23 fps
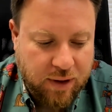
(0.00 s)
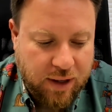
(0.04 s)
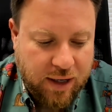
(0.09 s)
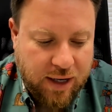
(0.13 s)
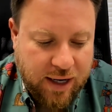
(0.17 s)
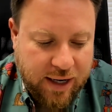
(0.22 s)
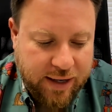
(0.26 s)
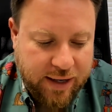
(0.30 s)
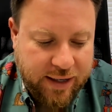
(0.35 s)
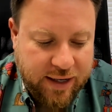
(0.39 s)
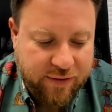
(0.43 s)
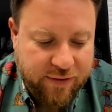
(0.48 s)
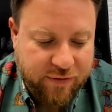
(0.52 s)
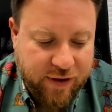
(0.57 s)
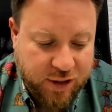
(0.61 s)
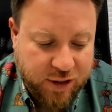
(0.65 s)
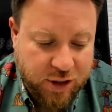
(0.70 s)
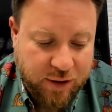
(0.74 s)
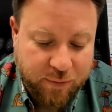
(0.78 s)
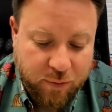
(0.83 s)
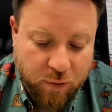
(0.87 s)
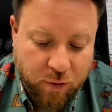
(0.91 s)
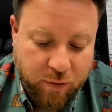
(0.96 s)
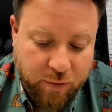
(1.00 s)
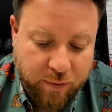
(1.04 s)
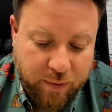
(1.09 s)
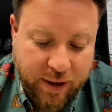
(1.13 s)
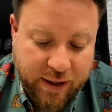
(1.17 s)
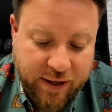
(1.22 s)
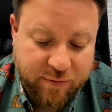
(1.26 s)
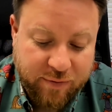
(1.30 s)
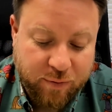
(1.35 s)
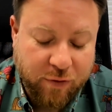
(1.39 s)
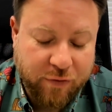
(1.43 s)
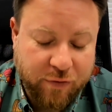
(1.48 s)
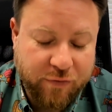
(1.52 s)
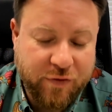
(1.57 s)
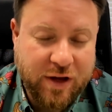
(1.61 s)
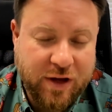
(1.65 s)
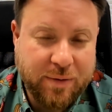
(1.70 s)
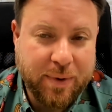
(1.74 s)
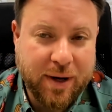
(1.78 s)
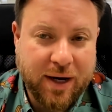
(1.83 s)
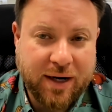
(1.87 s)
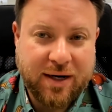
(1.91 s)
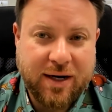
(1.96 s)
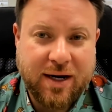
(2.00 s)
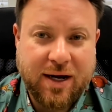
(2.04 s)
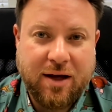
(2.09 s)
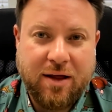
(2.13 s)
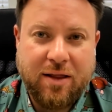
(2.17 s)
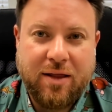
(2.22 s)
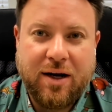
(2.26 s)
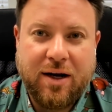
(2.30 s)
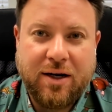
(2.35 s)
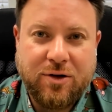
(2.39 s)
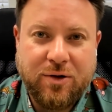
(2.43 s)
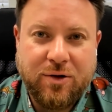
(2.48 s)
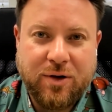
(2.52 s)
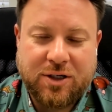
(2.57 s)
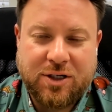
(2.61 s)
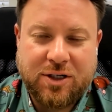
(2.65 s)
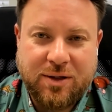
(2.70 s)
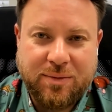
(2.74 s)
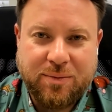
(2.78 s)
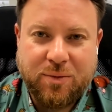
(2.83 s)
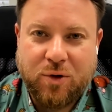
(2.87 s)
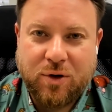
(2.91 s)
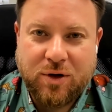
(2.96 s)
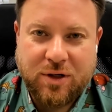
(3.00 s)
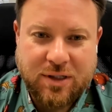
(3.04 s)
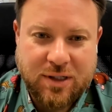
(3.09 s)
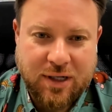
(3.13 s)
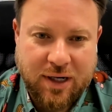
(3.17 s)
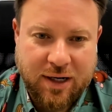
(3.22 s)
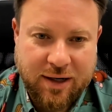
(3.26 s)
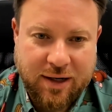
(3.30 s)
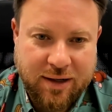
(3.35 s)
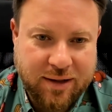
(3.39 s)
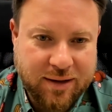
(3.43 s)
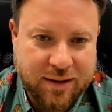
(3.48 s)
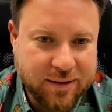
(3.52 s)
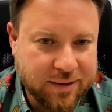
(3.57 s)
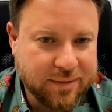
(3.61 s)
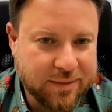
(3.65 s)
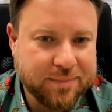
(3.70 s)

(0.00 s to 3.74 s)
I give more feedback now than I do actually more design.